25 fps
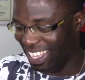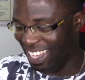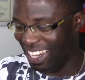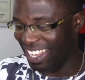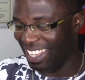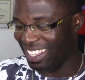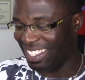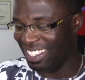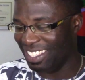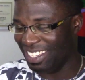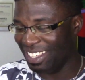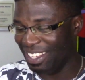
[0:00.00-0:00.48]

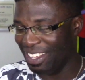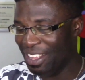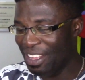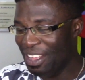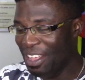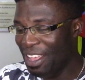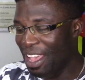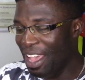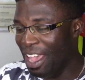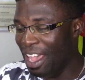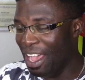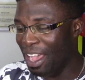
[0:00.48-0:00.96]
let's see.
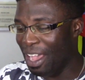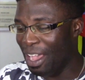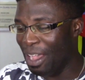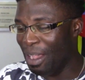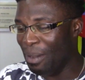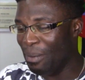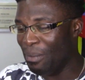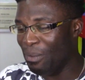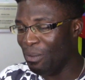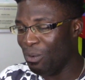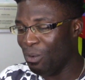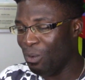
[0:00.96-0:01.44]

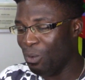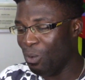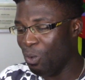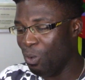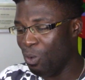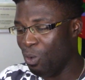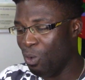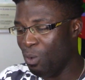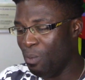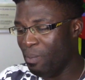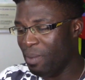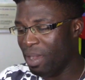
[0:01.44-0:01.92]

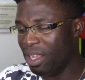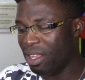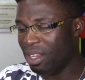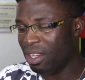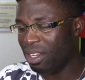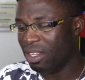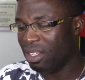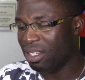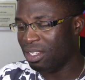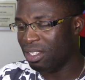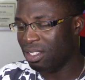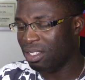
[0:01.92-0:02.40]

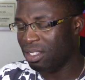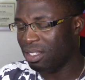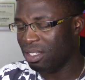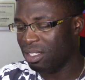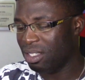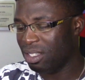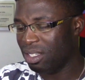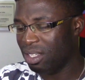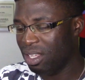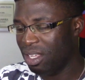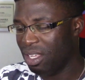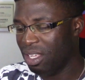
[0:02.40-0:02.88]
Woman
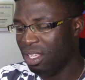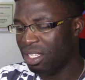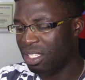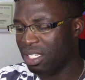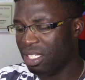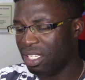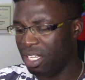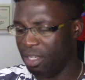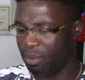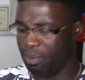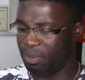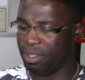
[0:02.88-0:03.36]

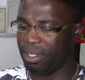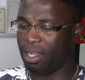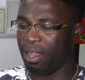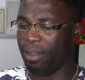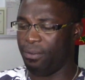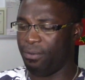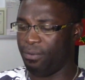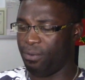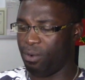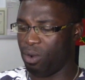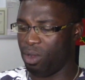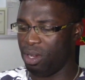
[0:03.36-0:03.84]
slips
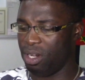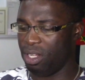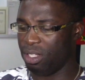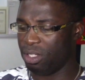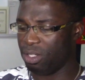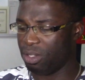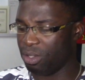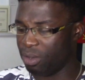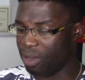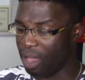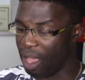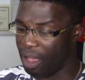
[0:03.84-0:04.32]
and falls
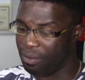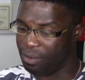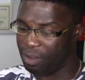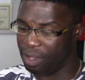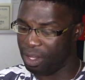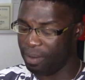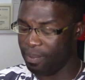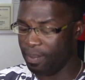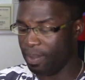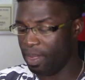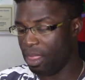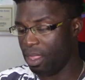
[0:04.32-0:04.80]
into a
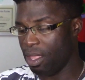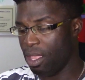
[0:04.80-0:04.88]
ravine.